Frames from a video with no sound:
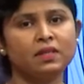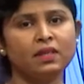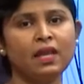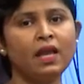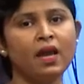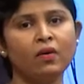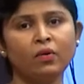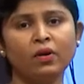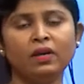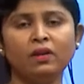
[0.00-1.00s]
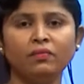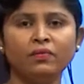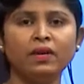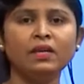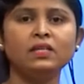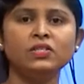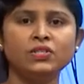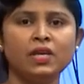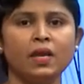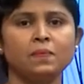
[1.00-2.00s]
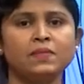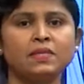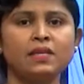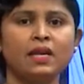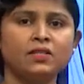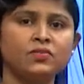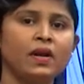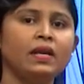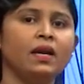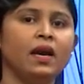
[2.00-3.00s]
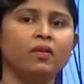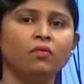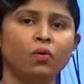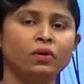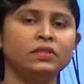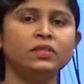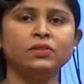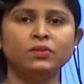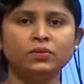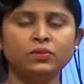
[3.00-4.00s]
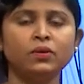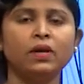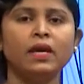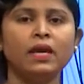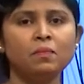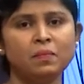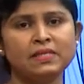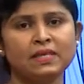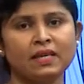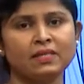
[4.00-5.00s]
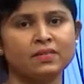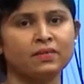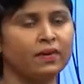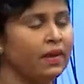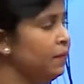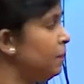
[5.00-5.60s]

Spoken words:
They have got different shapes. That is what I wanted you to emphasize, right.